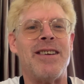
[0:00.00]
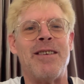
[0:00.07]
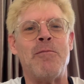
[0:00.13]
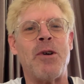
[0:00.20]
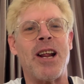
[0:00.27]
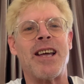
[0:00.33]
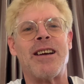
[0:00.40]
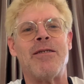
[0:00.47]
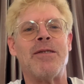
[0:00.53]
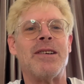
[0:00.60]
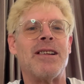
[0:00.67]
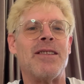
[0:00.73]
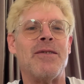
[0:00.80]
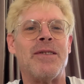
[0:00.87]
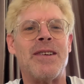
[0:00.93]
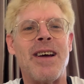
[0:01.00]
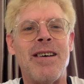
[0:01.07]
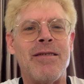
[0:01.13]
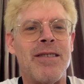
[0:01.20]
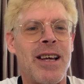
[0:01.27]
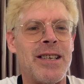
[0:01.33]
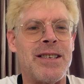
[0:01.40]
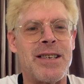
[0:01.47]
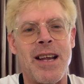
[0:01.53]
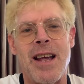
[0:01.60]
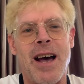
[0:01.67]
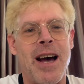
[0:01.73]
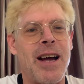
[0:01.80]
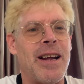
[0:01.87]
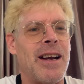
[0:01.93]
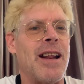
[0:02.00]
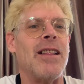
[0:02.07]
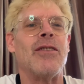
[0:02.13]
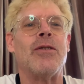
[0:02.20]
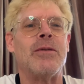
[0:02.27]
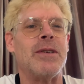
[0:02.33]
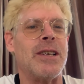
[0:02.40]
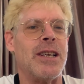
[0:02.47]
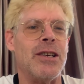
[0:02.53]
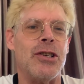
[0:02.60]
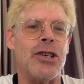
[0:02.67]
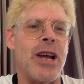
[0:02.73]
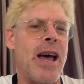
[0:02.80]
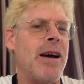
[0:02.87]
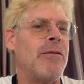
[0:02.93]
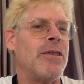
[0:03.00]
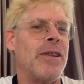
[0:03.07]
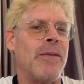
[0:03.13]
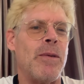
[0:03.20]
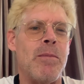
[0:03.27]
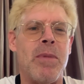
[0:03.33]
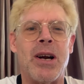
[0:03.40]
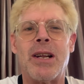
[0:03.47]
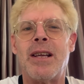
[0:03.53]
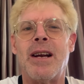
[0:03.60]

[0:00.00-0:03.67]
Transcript: And when I go into the town, I say hi and hello and can chat with everybody.